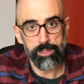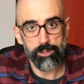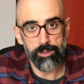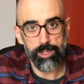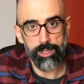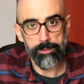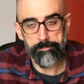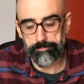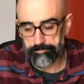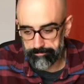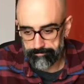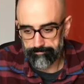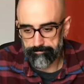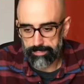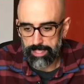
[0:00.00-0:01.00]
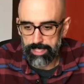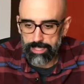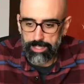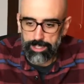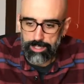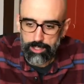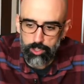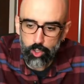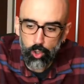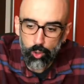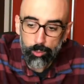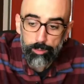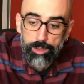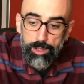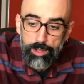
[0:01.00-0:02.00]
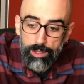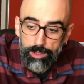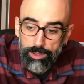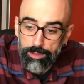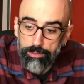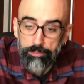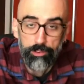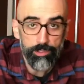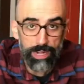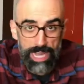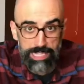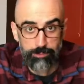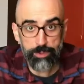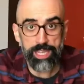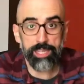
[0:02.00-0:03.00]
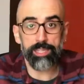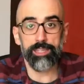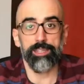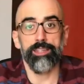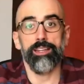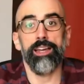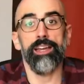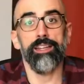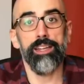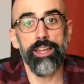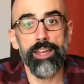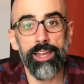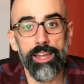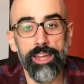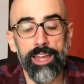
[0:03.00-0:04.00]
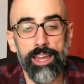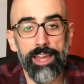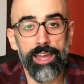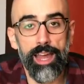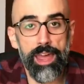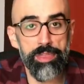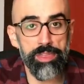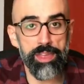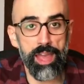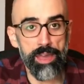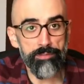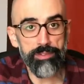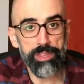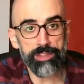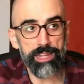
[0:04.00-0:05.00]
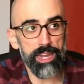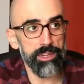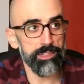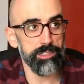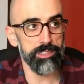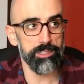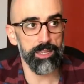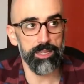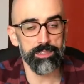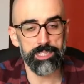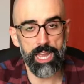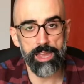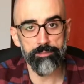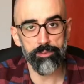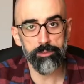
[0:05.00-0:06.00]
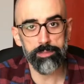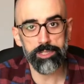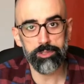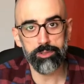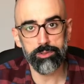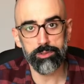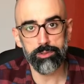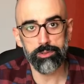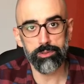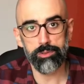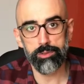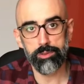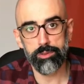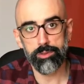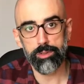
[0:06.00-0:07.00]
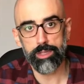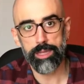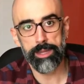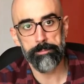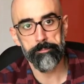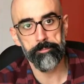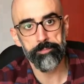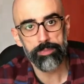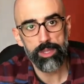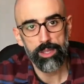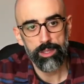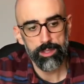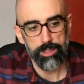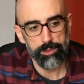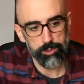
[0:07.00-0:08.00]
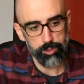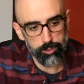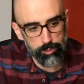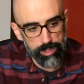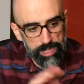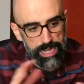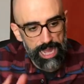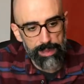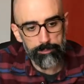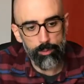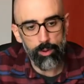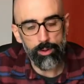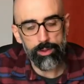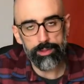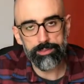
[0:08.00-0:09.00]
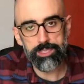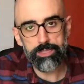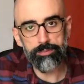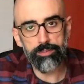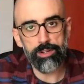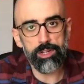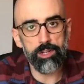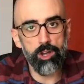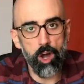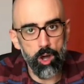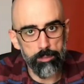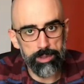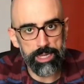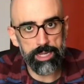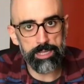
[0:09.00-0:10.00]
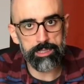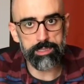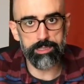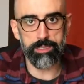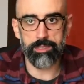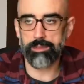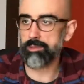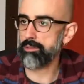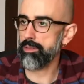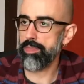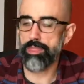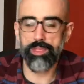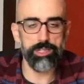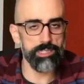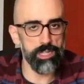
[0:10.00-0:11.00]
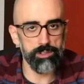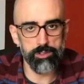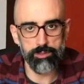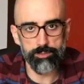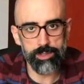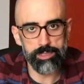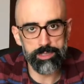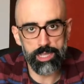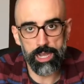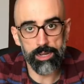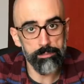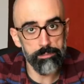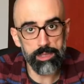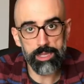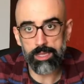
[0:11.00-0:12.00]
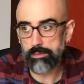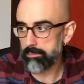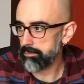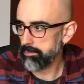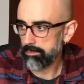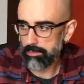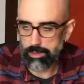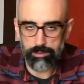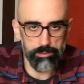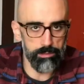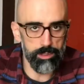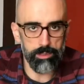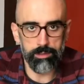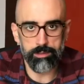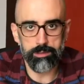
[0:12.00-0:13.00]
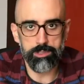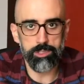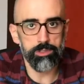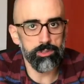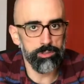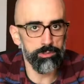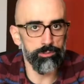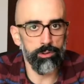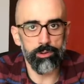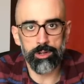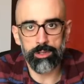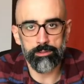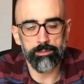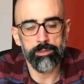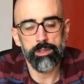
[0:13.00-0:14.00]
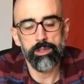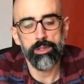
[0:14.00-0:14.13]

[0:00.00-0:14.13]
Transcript: Okay, cool. For the last week, I think that it's time for me to recap on different comments and things that you've been telling me in YouTube or in